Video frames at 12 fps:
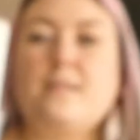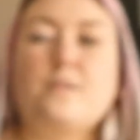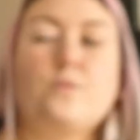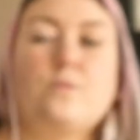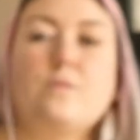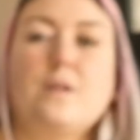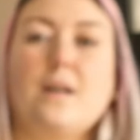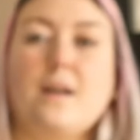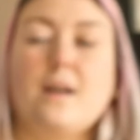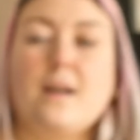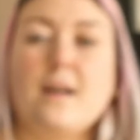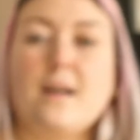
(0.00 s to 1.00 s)
little
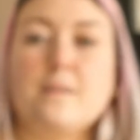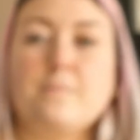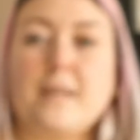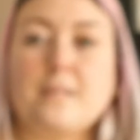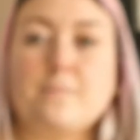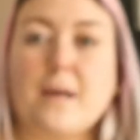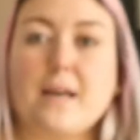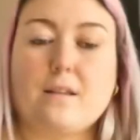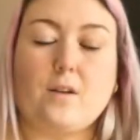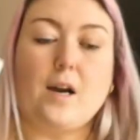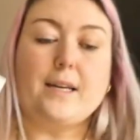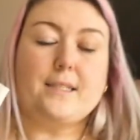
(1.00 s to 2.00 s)
handmade bag that I